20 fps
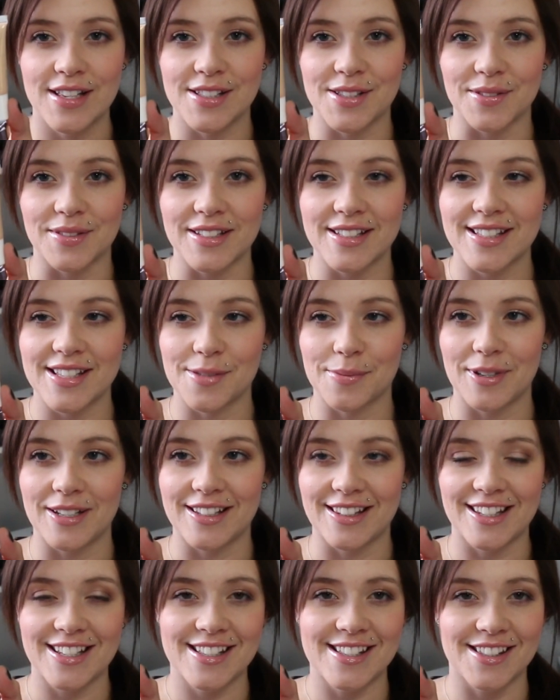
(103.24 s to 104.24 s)
So this is
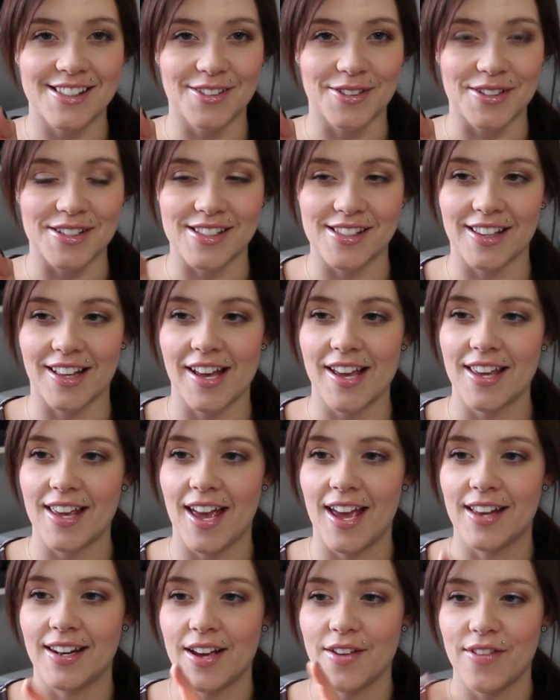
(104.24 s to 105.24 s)
what this looks like.
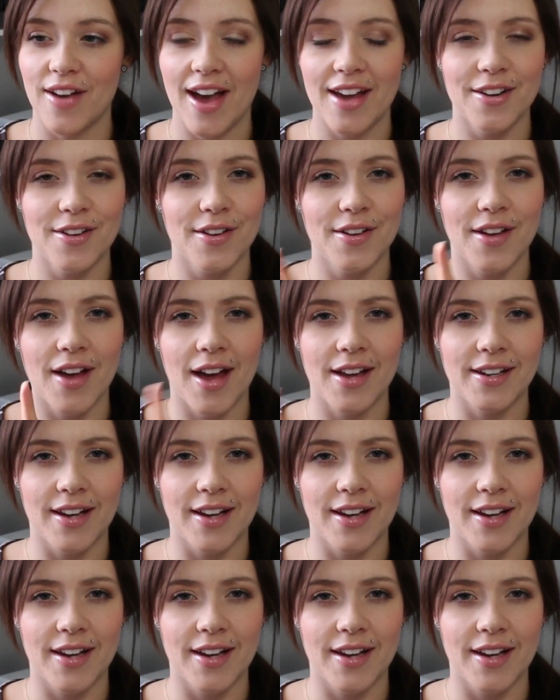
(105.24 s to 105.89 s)
And I've had a,